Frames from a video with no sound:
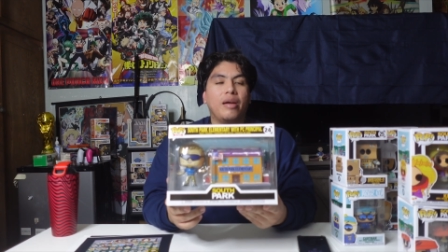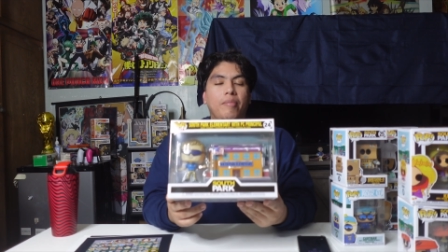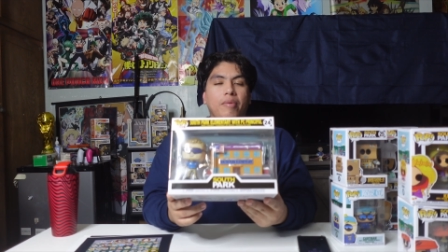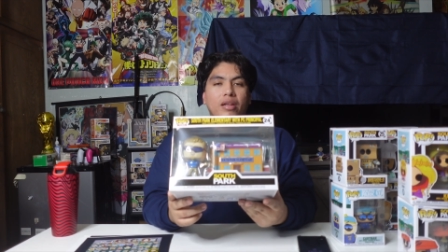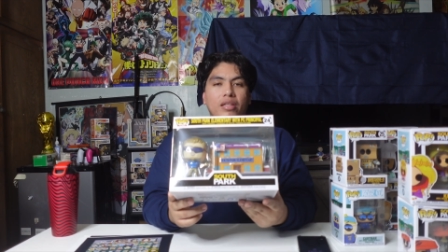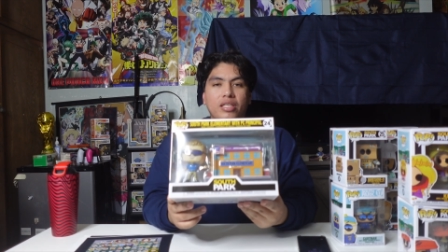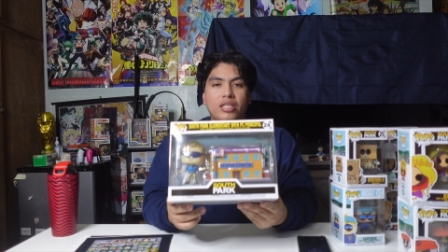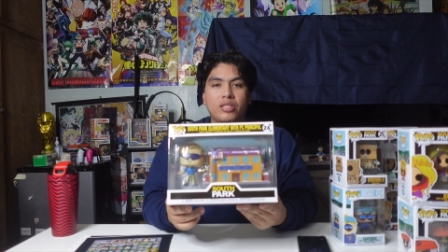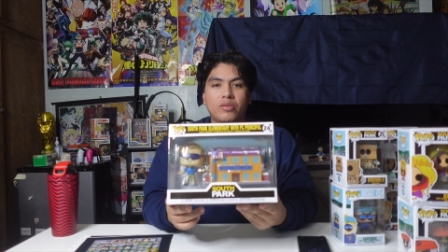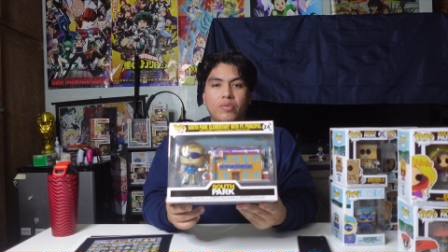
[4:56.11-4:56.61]
I
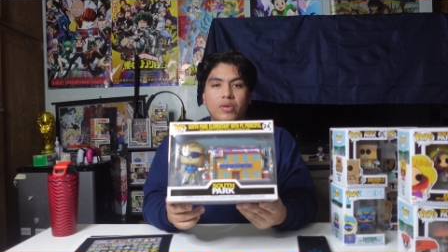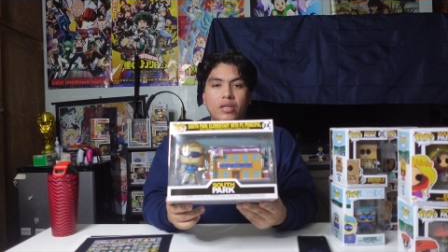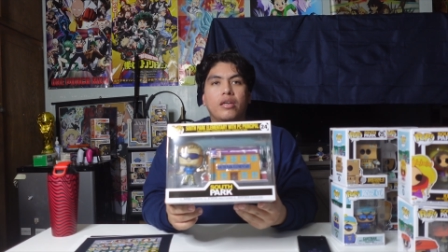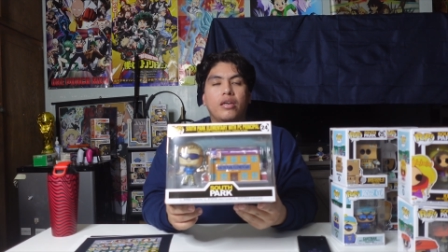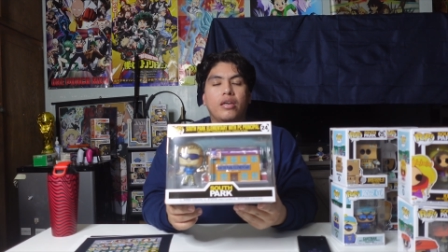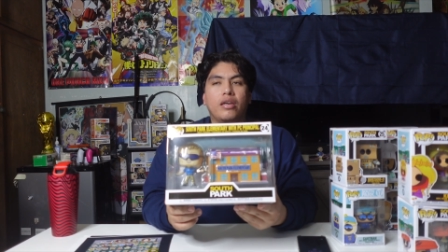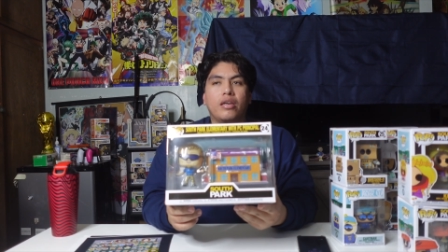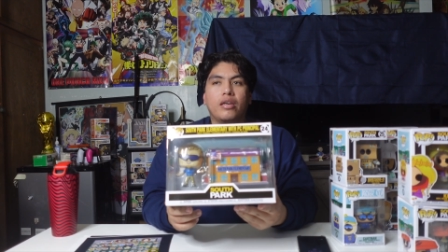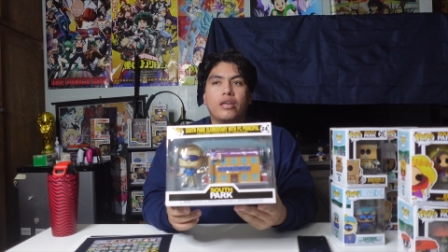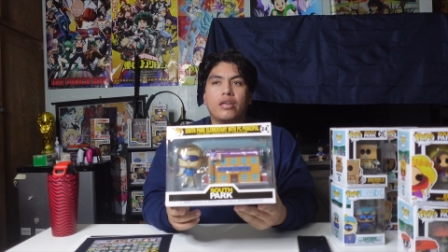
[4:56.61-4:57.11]
bought this one
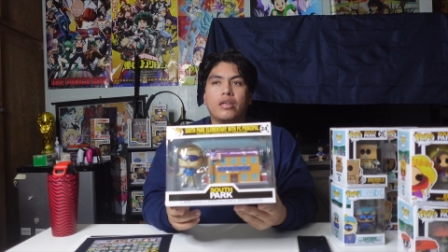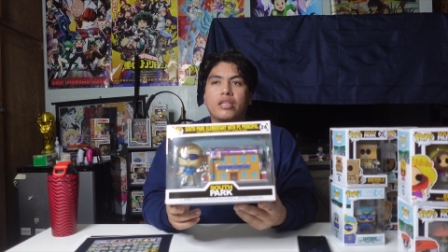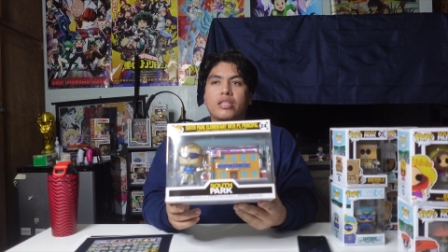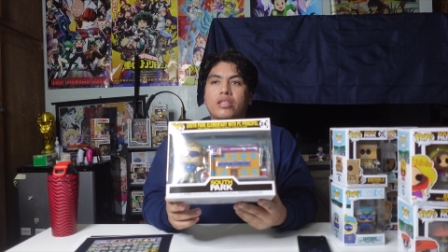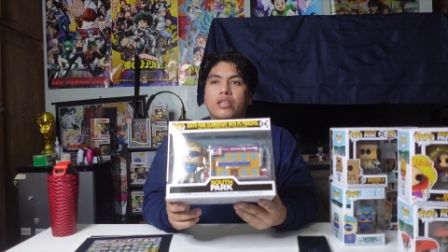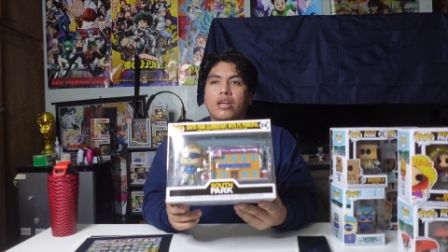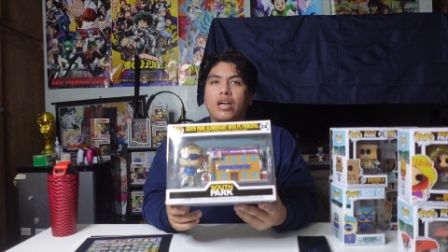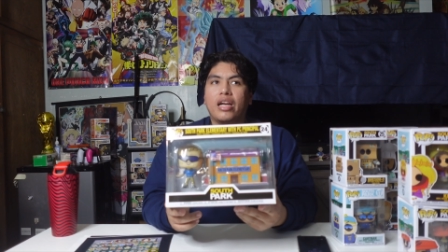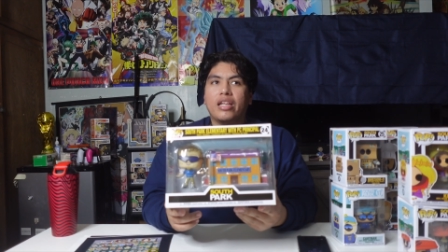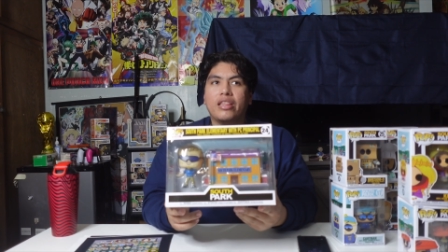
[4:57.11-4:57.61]
uh,
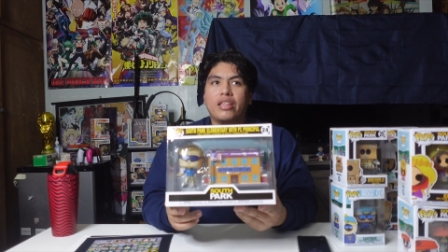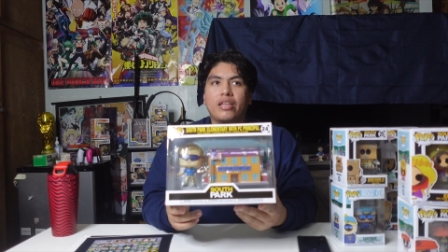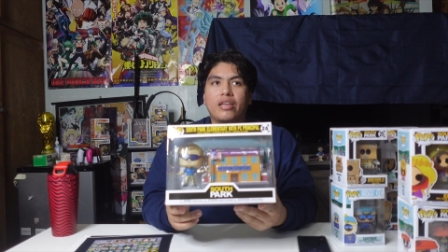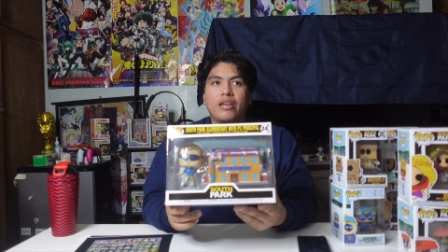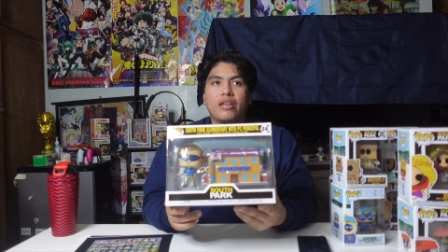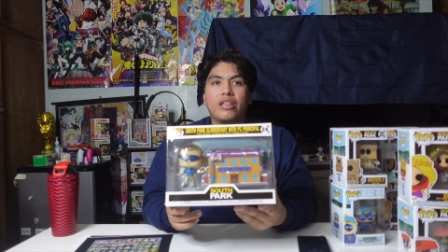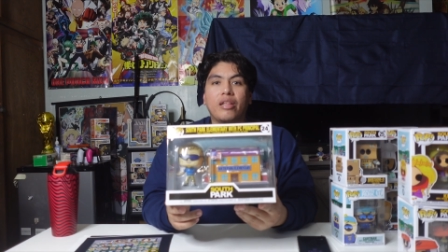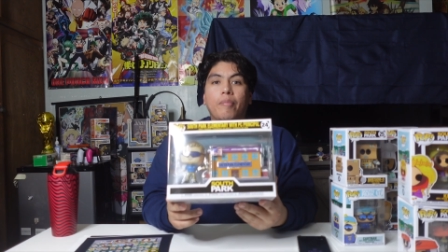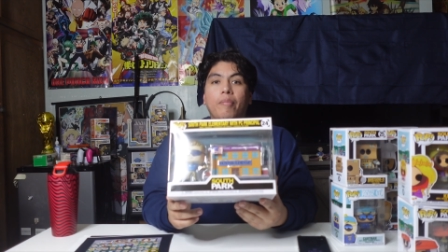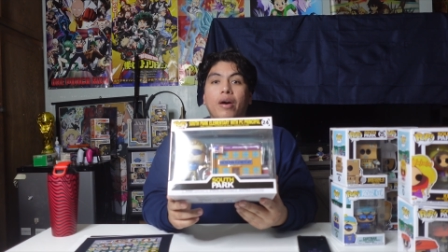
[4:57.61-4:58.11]
it's at
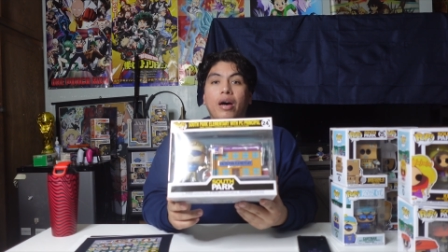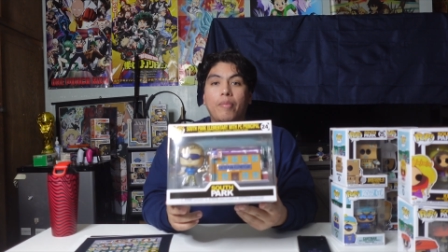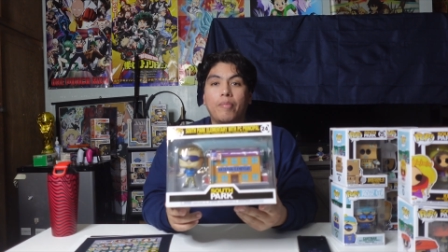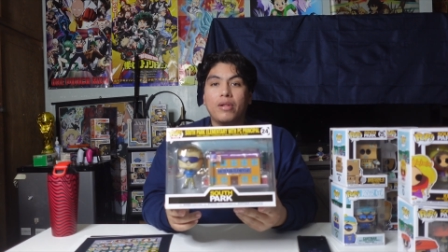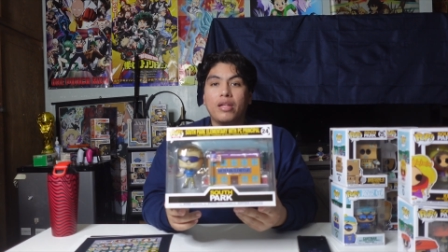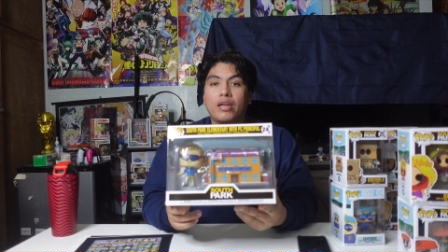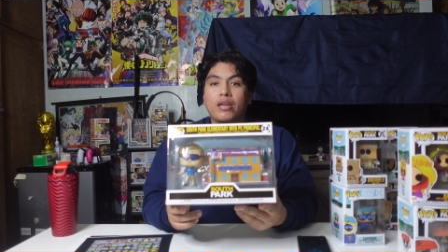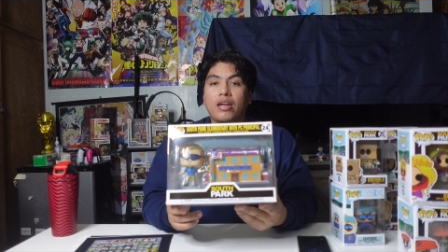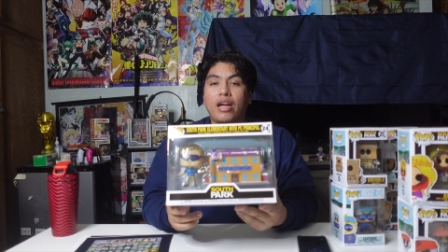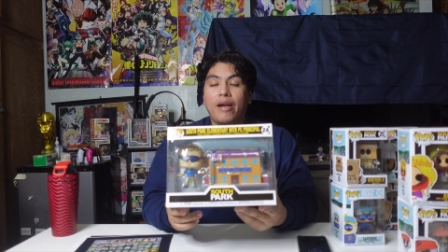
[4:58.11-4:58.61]
the, the Pop
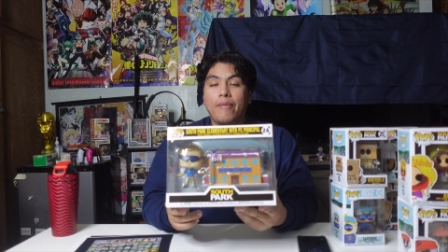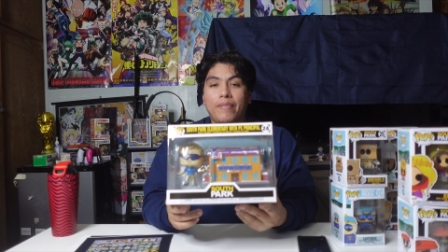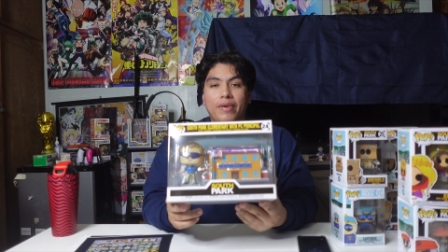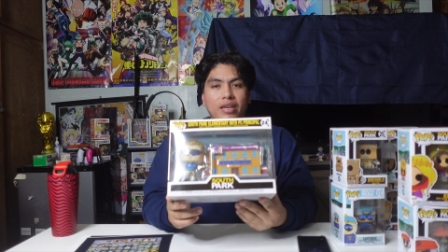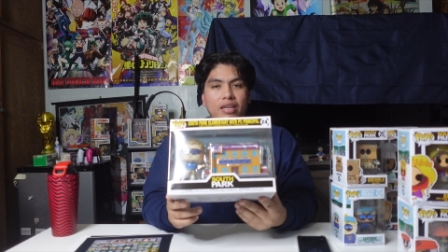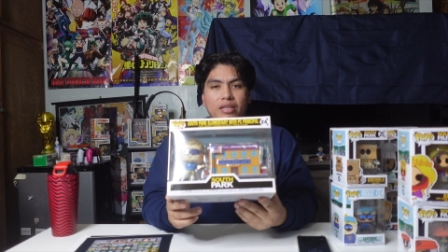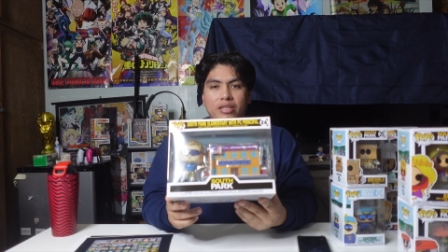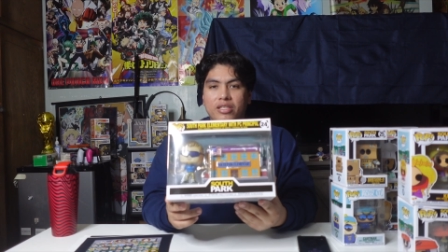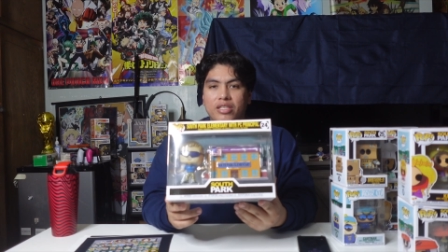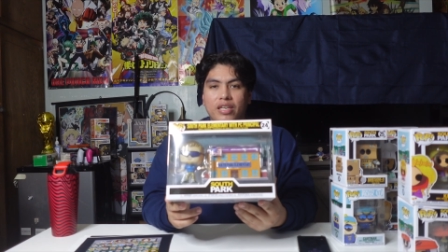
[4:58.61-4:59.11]
Plug. I
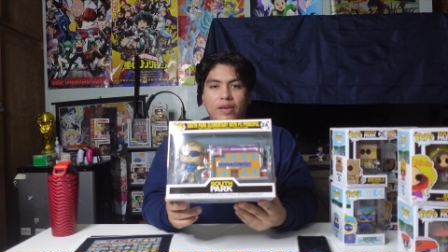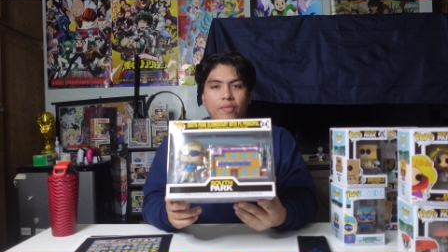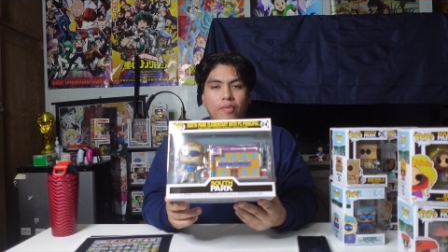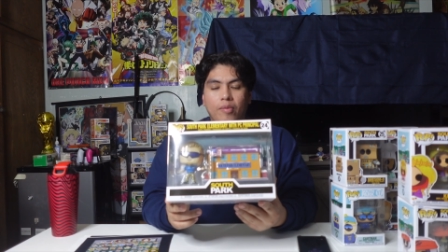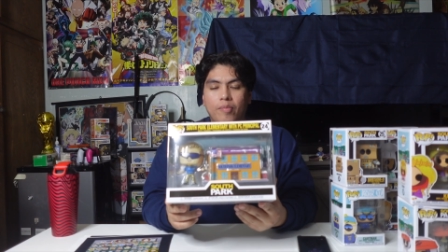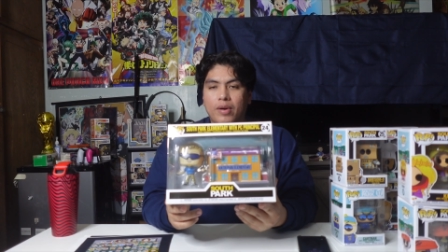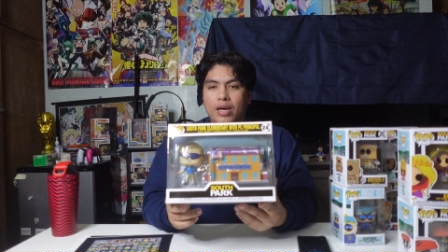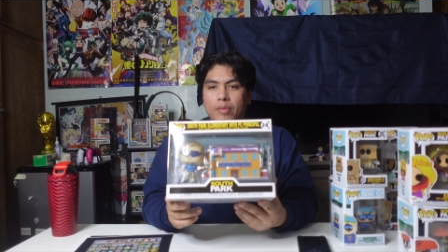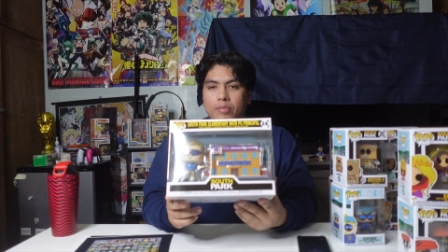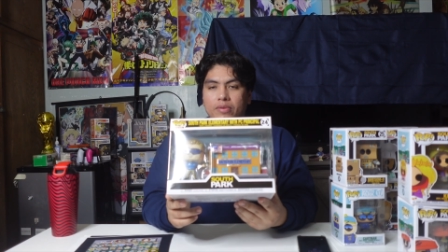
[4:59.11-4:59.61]
bought
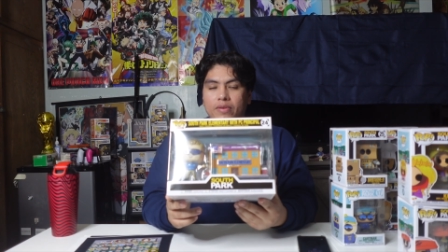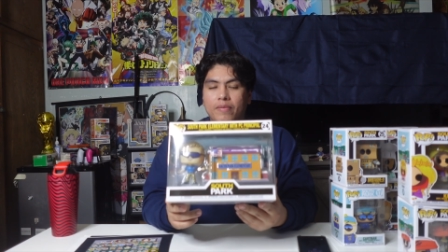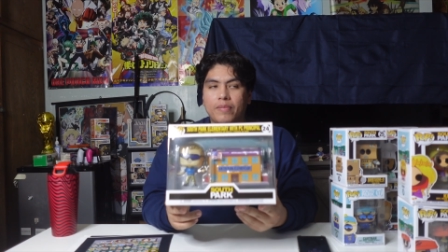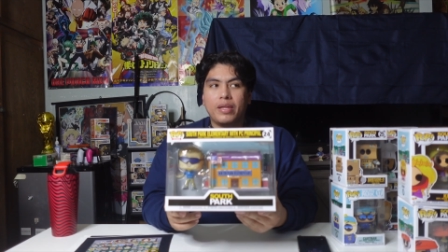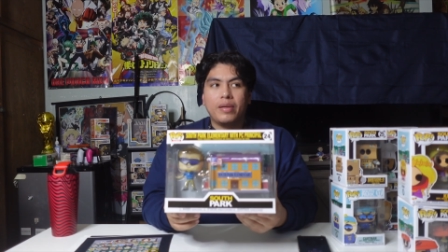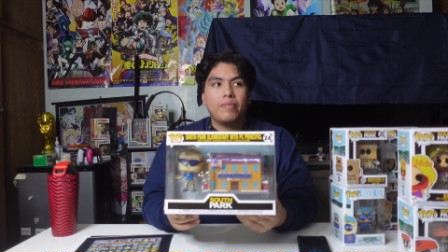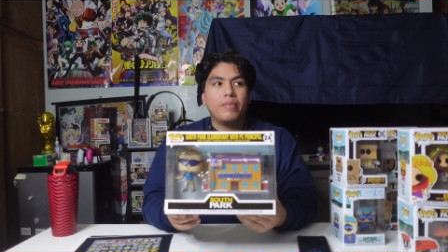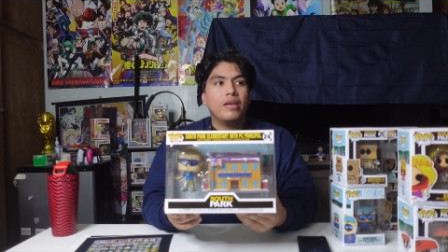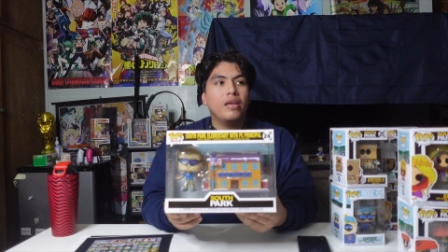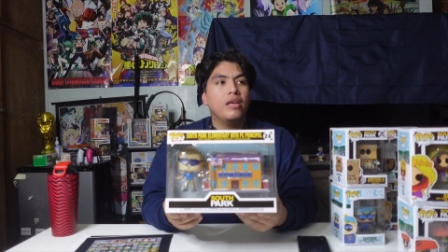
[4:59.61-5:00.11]
several pops from
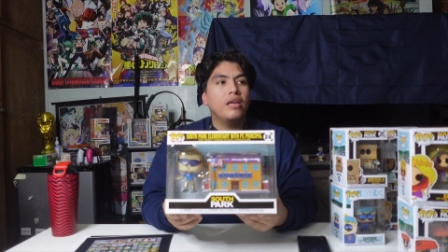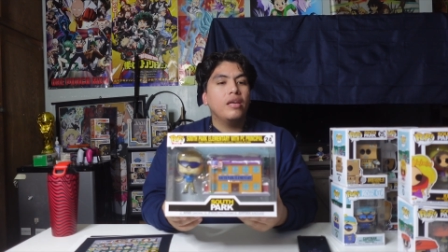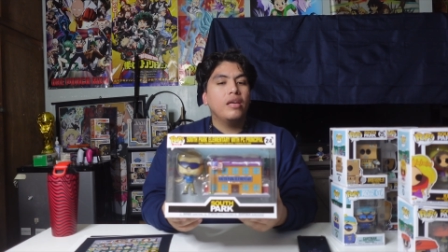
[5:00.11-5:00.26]
them.